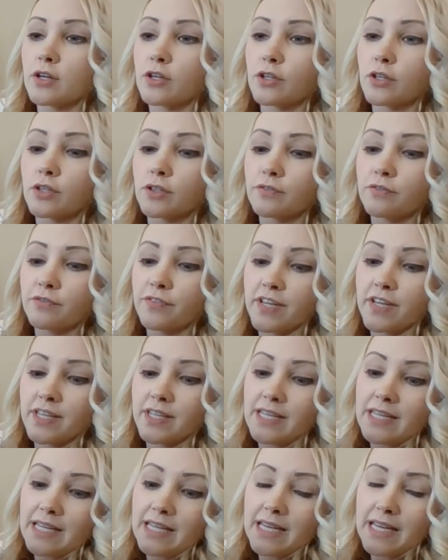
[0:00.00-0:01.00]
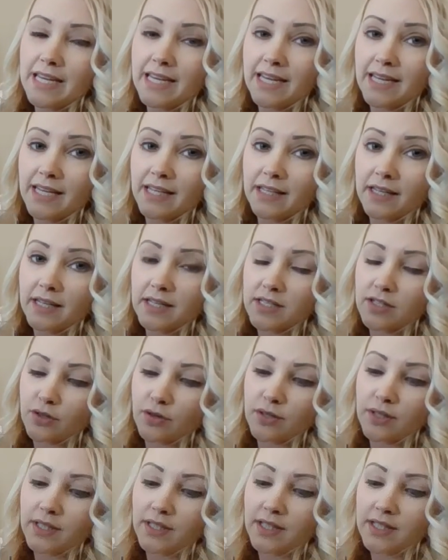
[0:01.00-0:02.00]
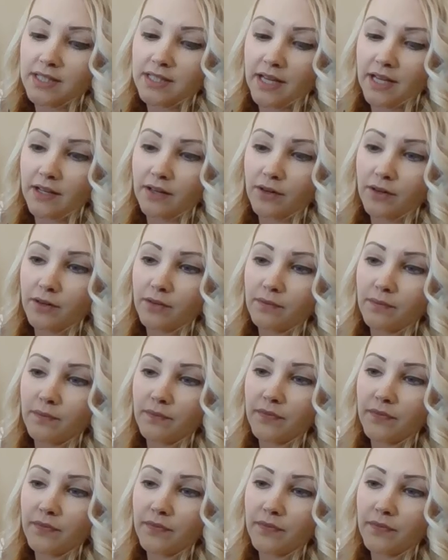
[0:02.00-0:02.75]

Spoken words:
could fit in a certain container.